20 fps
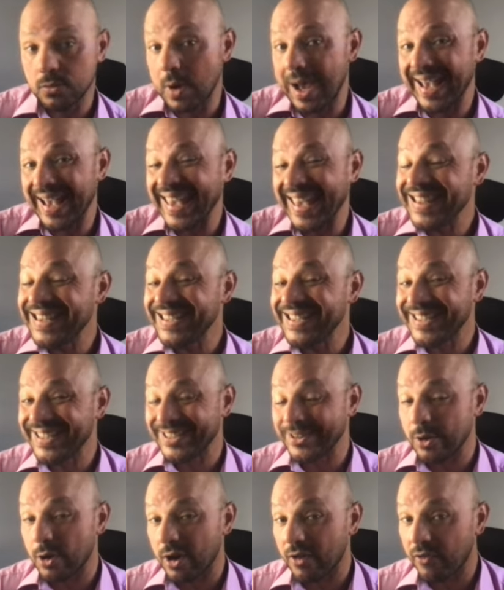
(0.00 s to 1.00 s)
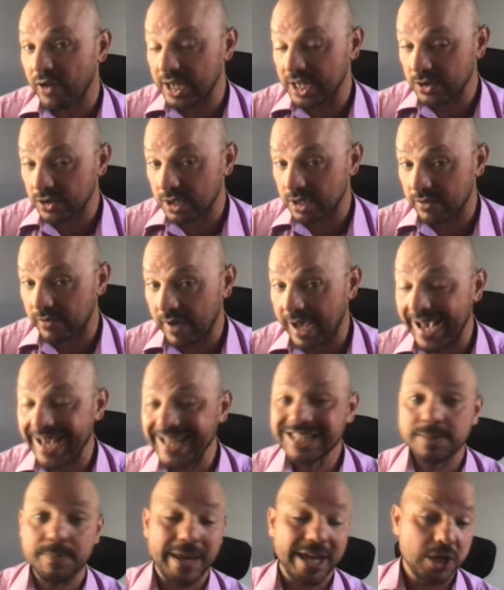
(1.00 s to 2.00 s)
Again, this is not a financial advice.
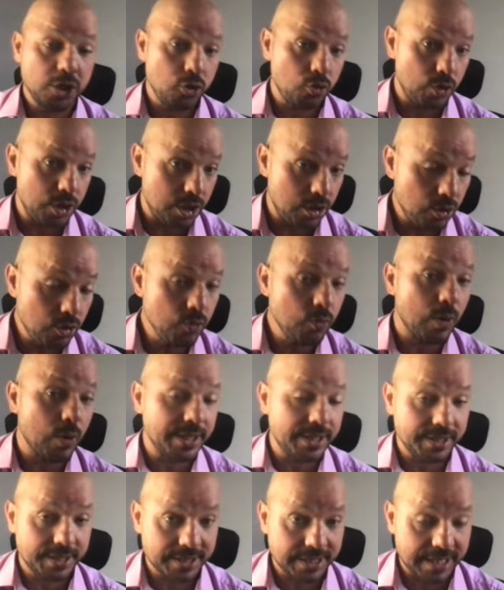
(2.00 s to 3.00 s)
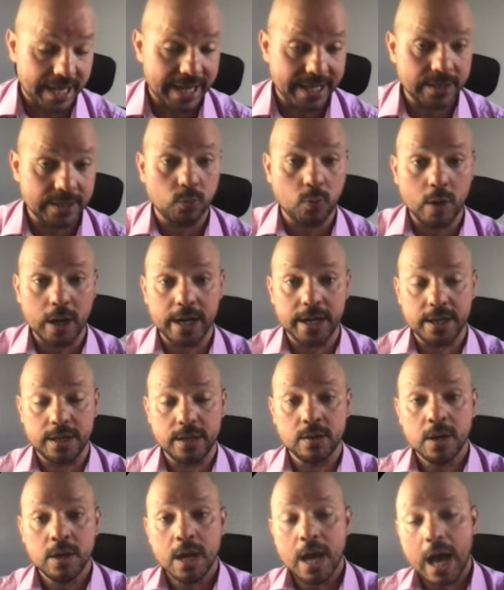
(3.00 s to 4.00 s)
Make sure you understand what you
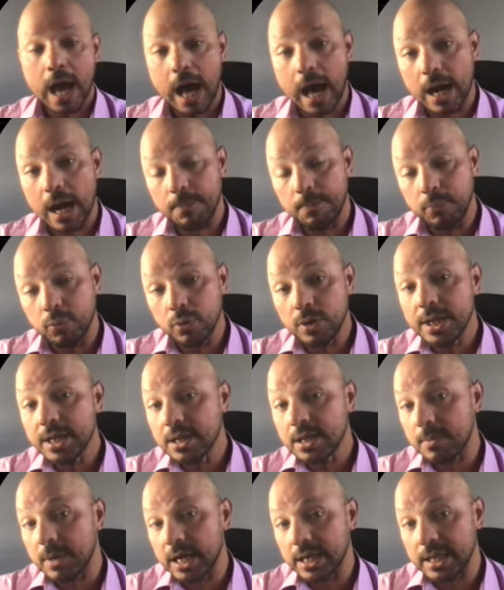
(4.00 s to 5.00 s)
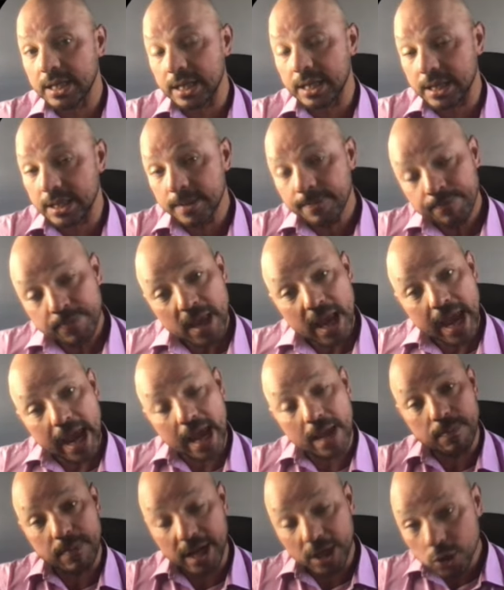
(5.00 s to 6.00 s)
are putting the money in, and
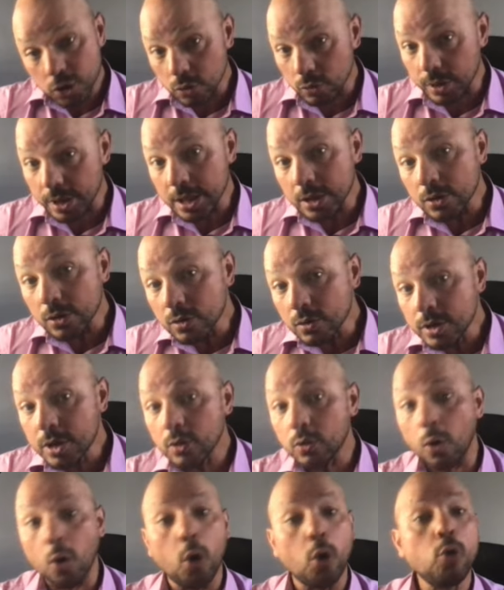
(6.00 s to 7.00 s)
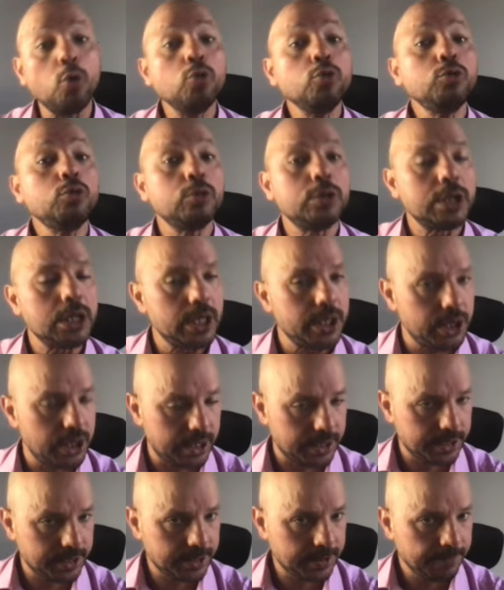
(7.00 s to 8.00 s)
make sure you do your own due
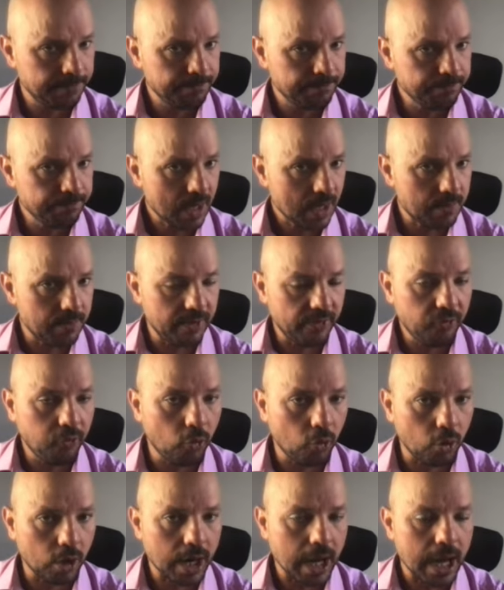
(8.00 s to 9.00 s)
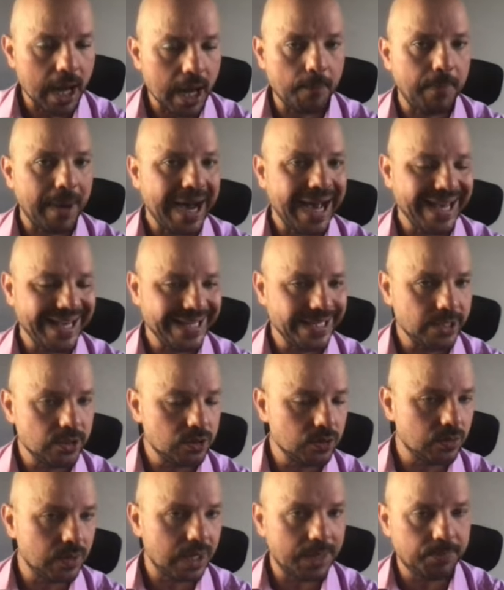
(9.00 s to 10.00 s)
diligence before buying
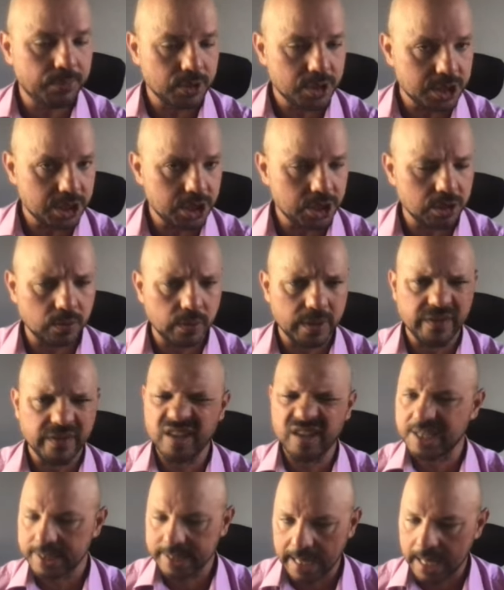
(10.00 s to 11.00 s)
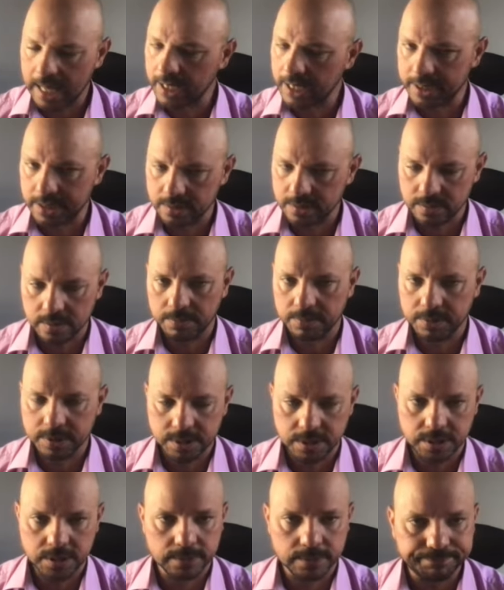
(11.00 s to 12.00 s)
into a position or even selling into a
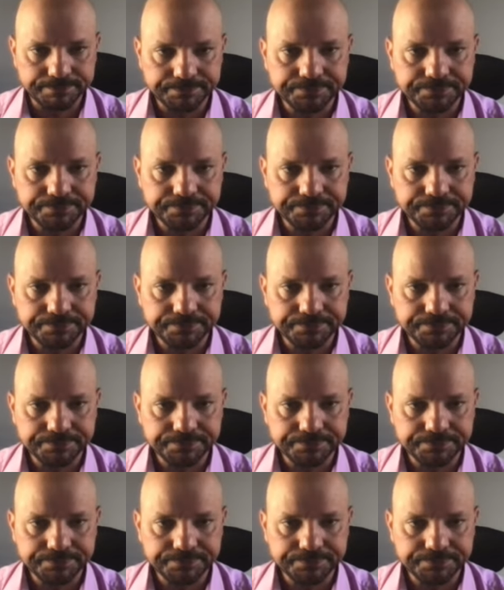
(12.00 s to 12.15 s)
position.